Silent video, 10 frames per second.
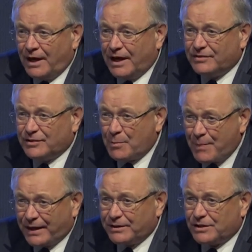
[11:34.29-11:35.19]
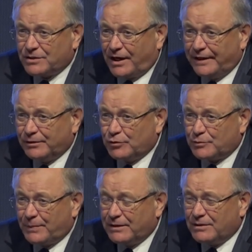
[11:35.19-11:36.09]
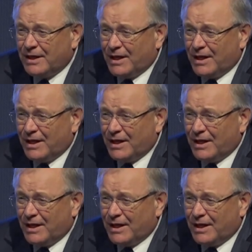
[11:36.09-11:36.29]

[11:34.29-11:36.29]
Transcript: And so the bank decided to spend